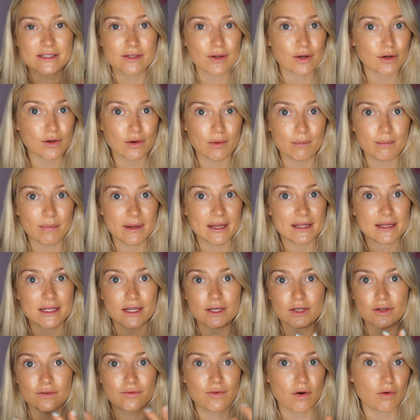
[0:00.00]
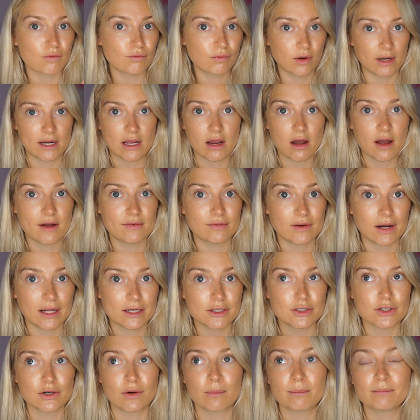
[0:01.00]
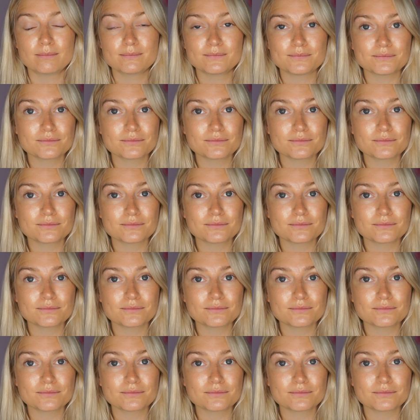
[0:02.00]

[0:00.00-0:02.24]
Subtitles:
So it could be that you've got a really high flying job,